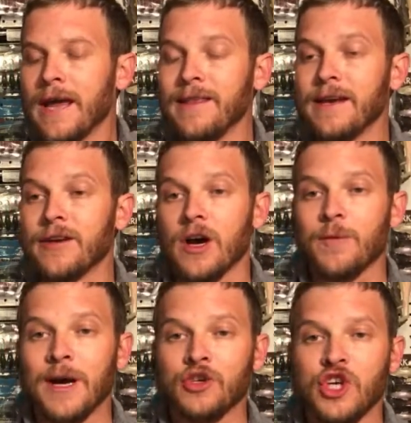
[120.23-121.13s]
and then
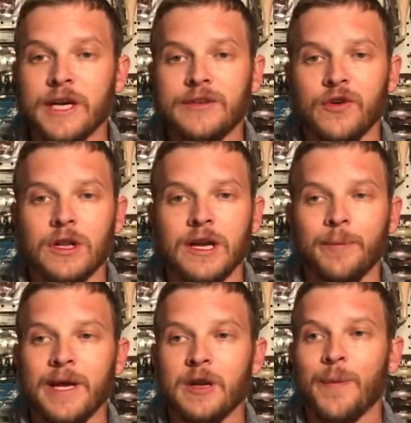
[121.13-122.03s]
talk about jigs for a
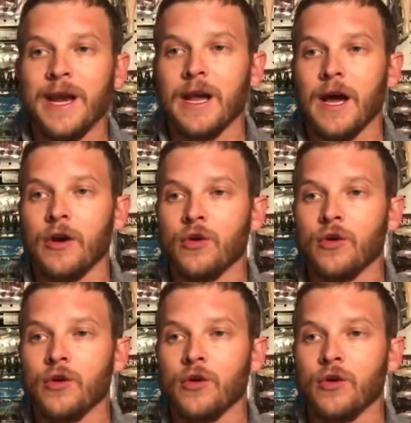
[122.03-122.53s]
little bit, depending on